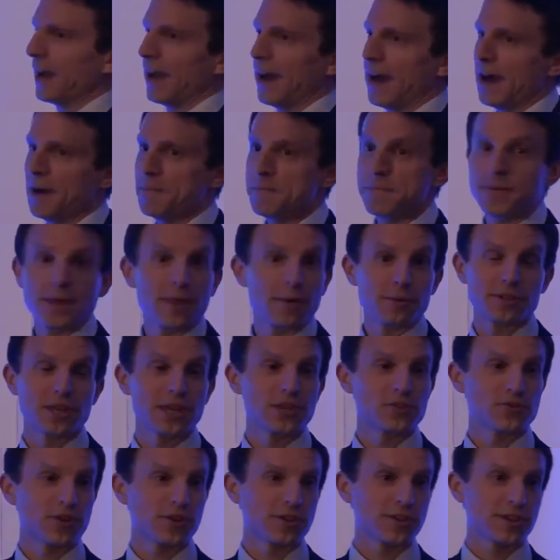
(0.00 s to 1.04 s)
But there was an
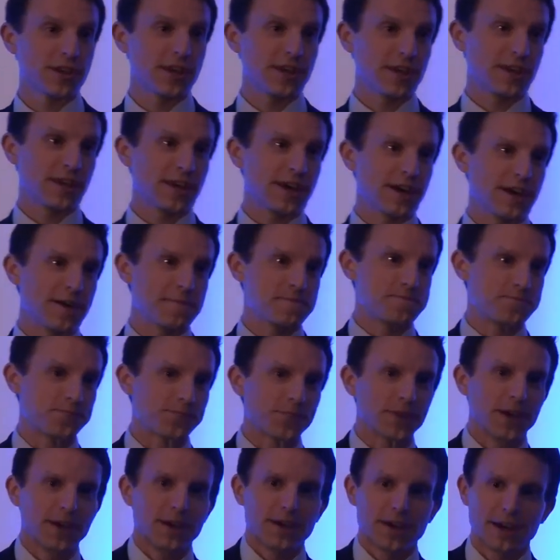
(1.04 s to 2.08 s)
interesting
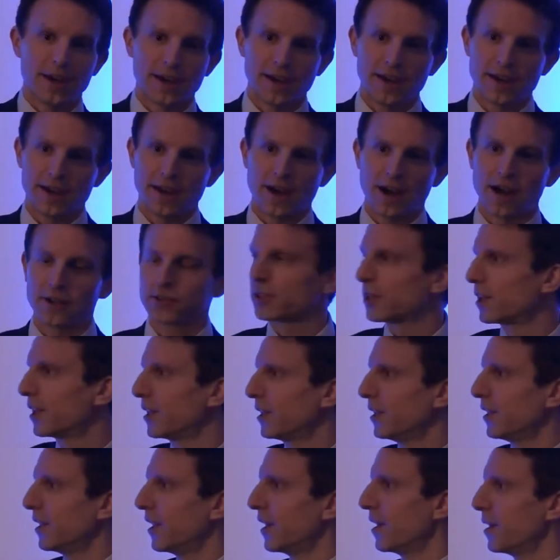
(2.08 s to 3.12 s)
article
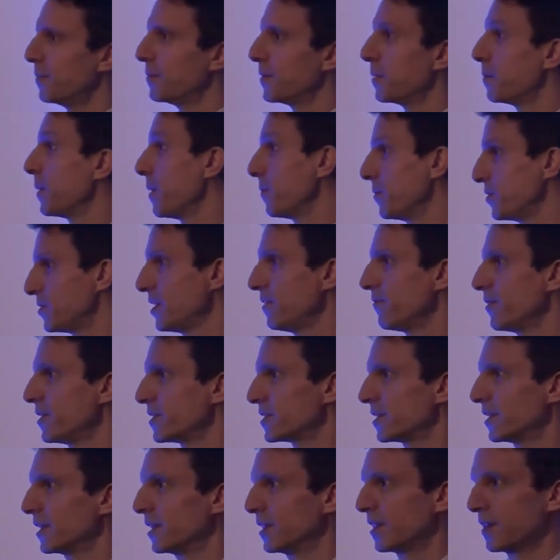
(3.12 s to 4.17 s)
in the BBC
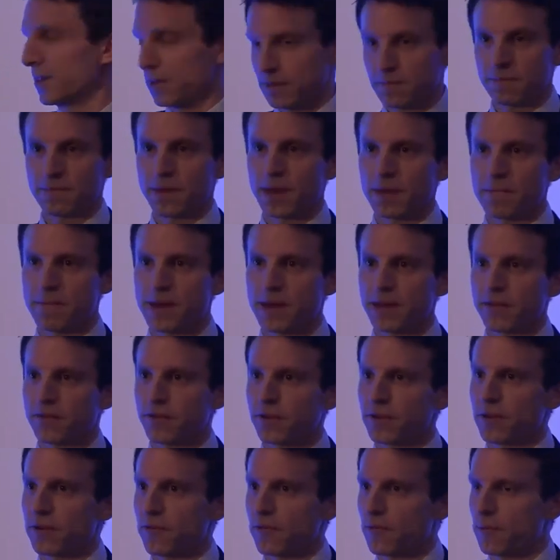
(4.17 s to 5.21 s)
recently that many of
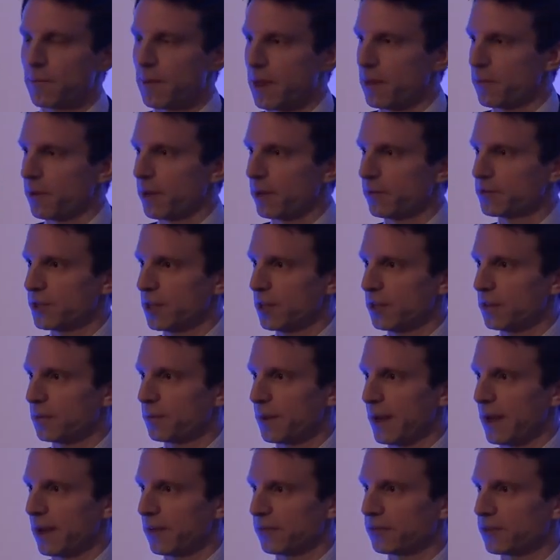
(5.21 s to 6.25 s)
you may well have seen
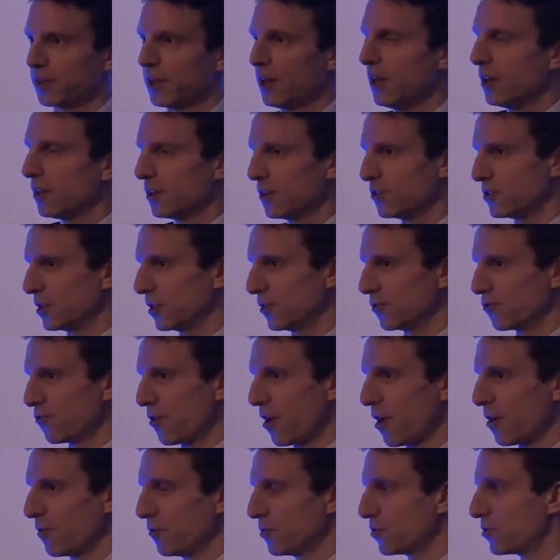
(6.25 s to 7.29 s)
about using
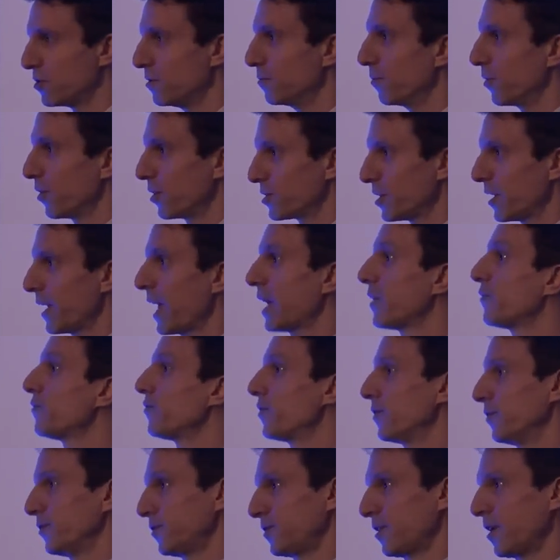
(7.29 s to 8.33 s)
drones to monitor
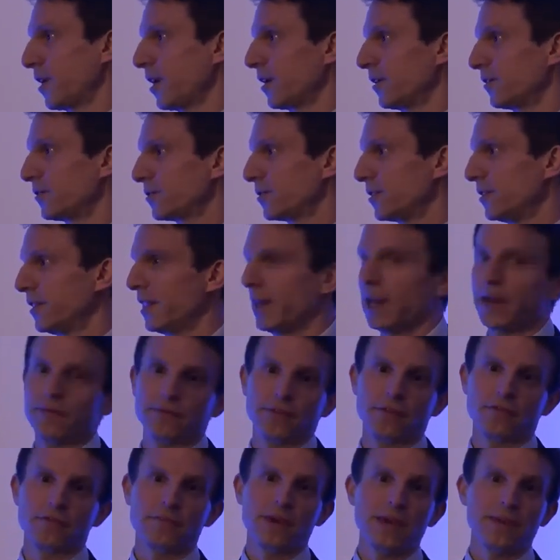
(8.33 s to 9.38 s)
landfill sites and the
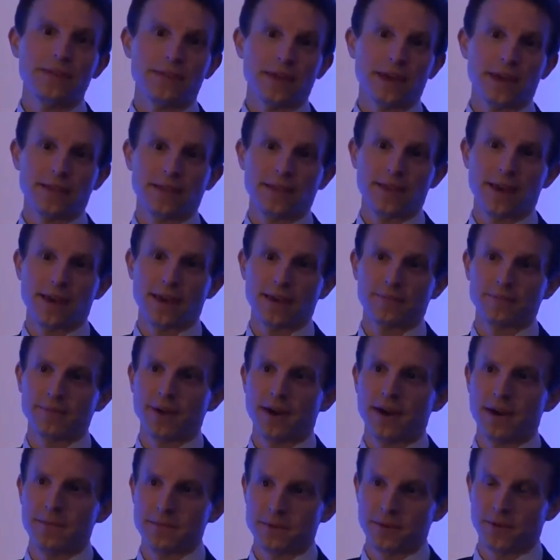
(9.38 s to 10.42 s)
level of methane there,
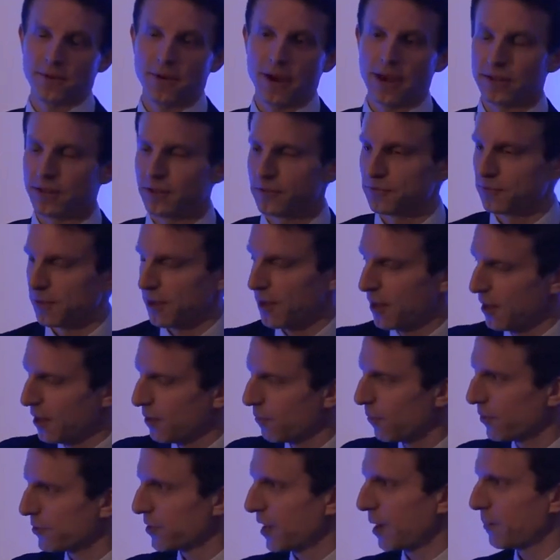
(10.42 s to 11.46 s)
ahead of
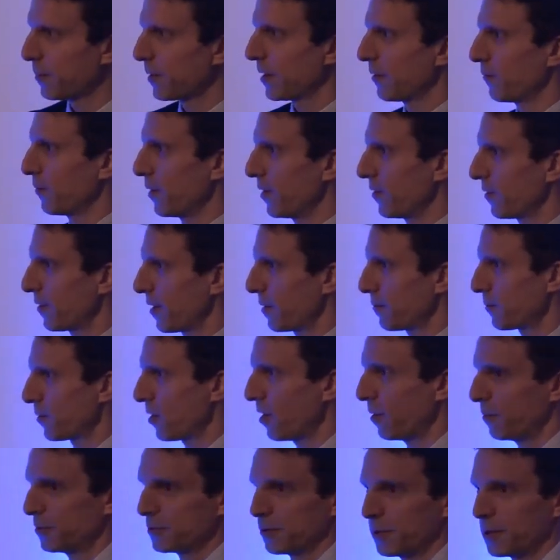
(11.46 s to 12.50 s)
what's happening with
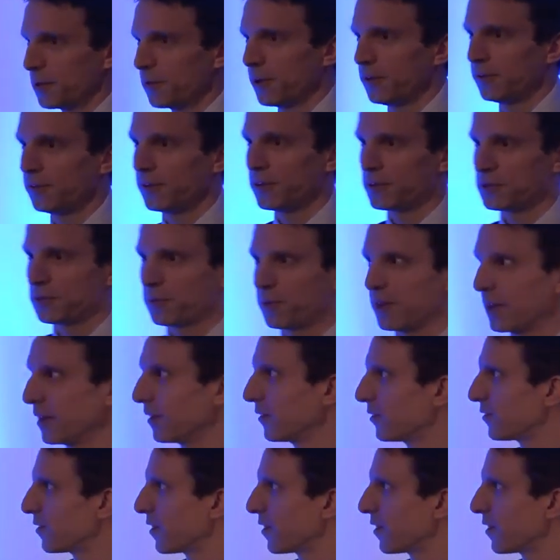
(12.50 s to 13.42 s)
COP21 this week.